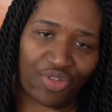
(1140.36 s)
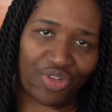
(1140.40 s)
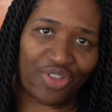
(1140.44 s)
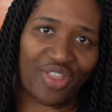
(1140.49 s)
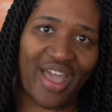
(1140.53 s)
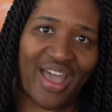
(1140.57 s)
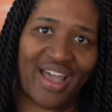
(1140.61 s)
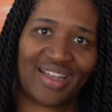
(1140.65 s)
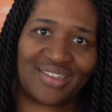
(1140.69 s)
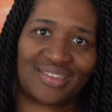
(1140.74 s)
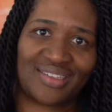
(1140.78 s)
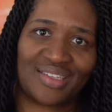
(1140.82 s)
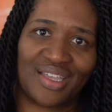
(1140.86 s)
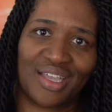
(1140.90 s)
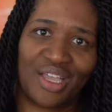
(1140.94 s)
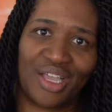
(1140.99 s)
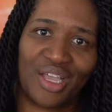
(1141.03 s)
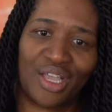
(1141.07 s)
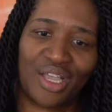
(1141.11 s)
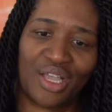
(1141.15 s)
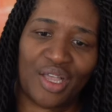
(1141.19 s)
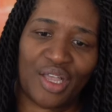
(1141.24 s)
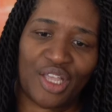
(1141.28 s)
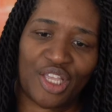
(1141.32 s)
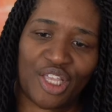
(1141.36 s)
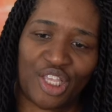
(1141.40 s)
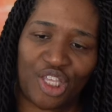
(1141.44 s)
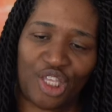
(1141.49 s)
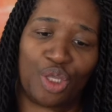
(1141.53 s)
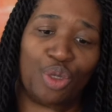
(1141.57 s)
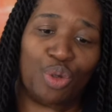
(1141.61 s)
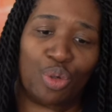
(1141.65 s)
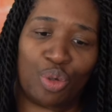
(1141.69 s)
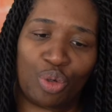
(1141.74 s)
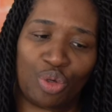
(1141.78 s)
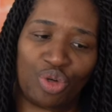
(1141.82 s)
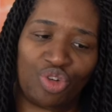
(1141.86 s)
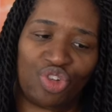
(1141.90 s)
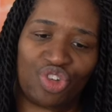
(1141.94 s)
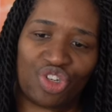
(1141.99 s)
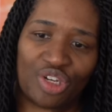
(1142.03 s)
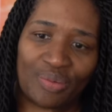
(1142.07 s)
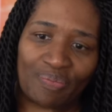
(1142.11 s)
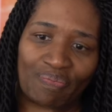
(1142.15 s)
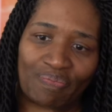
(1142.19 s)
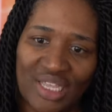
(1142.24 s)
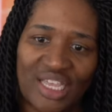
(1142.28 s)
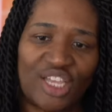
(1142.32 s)
for that
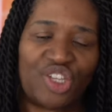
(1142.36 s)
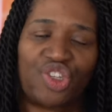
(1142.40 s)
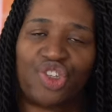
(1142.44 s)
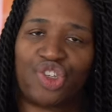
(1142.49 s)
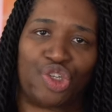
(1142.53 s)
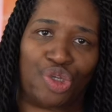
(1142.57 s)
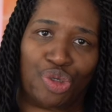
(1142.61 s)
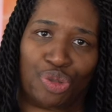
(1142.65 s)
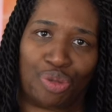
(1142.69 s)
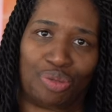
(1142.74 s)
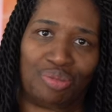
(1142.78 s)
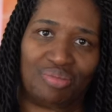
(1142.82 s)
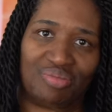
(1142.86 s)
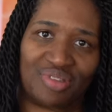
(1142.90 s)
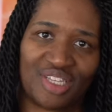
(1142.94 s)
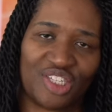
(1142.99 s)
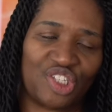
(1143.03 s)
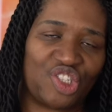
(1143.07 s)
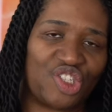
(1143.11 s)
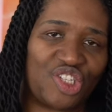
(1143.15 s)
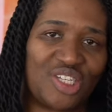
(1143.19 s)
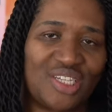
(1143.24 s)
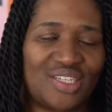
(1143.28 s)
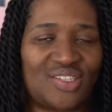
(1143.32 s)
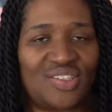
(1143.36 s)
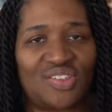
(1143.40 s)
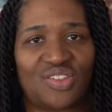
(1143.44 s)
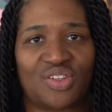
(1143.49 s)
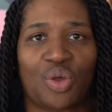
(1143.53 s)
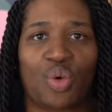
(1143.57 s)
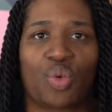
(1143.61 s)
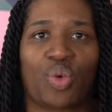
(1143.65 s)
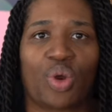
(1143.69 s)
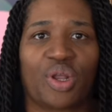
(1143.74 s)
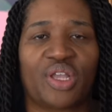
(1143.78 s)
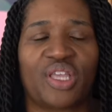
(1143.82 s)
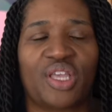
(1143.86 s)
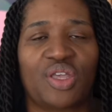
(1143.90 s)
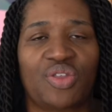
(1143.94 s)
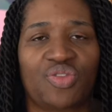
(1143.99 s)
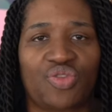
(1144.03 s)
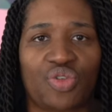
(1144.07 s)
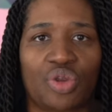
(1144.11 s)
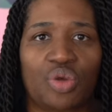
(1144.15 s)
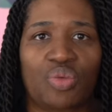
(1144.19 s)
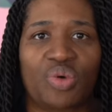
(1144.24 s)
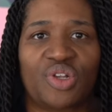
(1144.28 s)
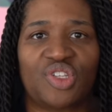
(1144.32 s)
huge issue that she is still working
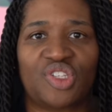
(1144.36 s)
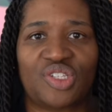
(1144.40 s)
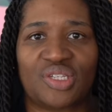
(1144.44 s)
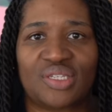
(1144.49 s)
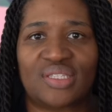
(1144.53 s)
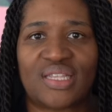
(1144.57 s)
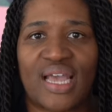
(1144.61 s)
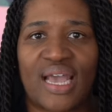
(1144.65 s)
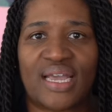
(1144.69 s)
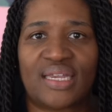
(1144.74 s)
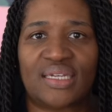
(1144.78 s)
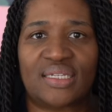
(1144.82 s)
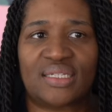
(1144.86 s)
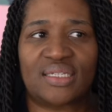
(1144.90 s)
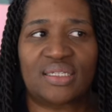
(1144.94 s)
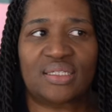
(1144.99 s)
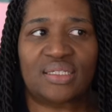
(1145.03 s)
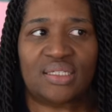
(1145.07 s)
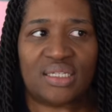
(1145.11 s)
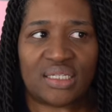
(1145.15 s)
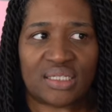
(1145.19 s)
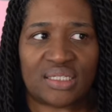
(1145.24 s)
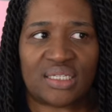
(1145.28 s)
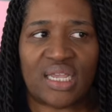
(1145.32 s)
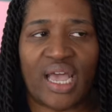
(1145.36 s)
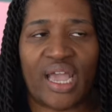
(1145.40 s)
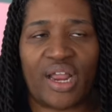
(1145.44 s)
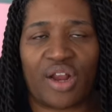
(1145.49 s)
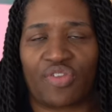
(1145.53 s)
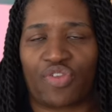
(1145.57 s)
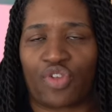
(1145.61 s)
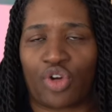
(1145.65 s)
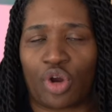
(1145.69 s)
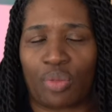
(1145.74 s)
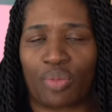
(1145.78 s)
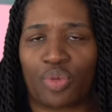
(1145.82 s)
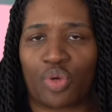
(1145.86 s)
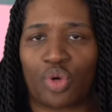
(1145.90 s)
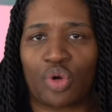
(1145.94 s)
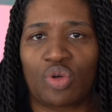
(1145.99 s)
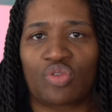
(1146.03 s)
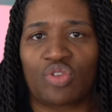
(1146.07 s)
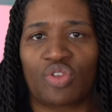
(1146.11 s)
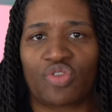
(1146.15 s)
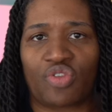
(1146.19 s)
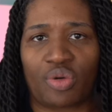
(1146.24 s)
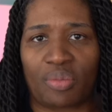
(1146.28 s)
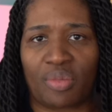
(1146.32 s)
through, which is that desire for
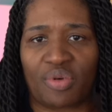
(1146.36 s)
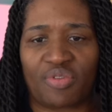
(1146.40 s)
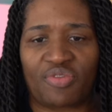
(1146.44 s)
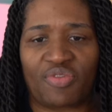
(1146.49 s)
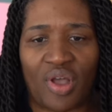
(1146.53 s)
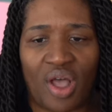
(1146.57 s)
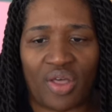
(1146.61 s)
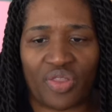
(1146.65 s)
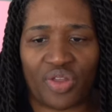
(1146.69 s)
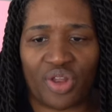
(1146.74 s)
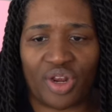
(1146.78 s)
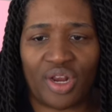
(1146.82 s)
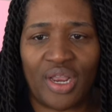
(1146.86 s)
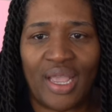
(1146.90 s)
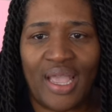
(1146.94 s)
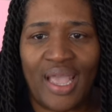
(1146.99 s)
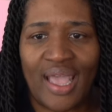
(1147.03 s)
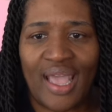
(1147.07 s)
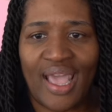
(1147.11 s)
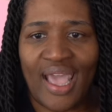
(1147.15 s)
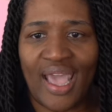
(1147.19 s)
approval from her father.